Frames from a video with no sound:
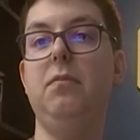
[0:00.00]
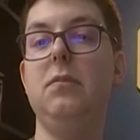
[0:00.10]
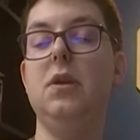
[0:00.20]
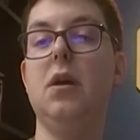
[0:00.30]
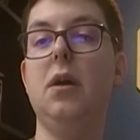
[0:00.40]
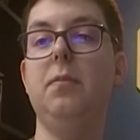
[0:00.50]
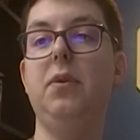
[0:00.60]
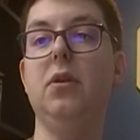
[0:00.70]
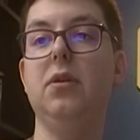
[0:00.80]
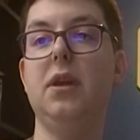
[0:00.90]
not be
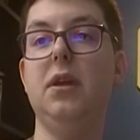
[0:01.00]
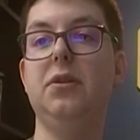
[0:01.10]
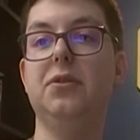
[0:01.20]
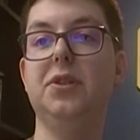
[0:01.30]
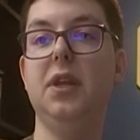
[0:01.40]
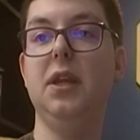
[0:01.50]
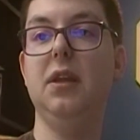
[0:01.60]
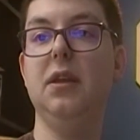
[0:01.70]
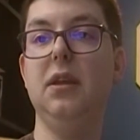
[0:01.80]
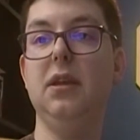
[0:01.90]
all that
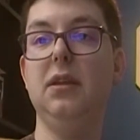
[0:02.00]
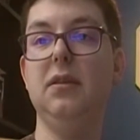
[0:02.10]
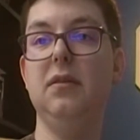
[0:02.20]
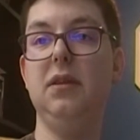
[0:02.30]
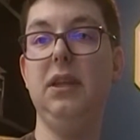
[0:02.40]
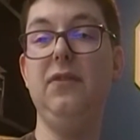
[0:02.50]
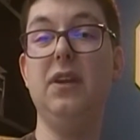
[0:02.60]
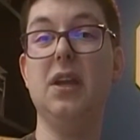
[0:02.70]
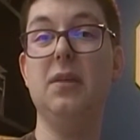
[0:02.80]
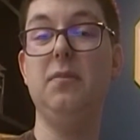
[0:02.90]
interesting and even
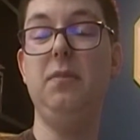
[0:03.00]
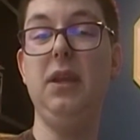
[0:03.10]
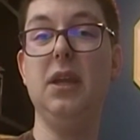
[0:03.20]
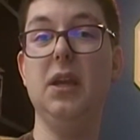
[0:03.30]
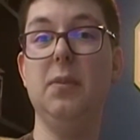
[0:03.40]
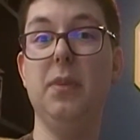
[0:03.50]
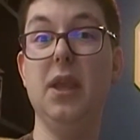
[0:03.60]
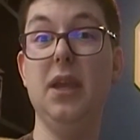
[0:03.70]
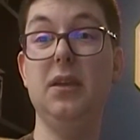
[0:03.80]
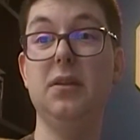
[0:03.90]
be kind of
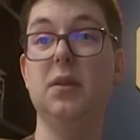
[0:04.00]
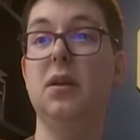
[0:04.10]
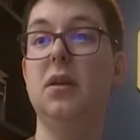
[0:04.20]
bland